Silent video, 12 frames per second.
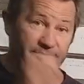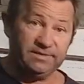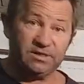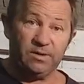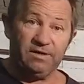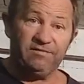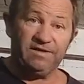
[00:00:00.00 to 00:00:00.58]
It's quite a